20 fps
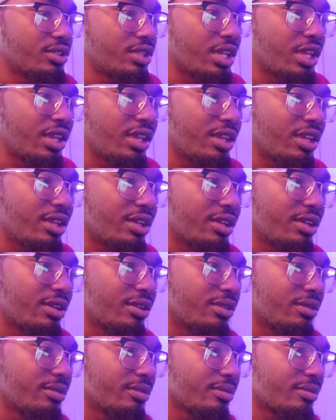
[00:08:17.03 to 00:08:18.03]

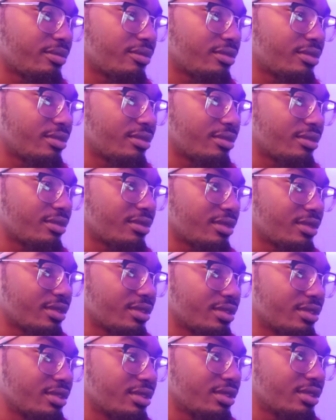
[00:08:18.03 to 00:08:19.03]
Damn.
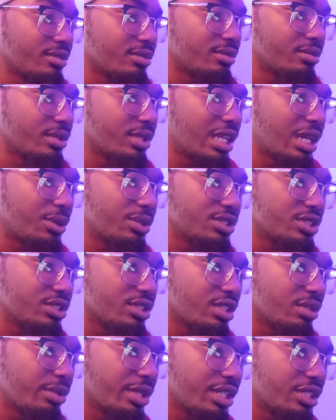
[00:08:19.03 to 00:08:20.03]
Well, that was a
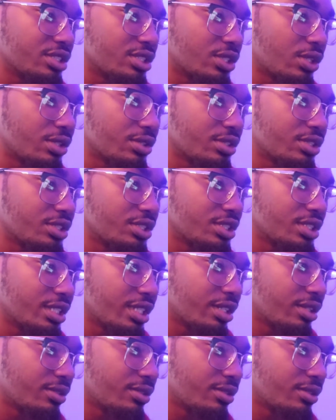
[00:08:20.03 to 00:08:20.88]
good way to start this shit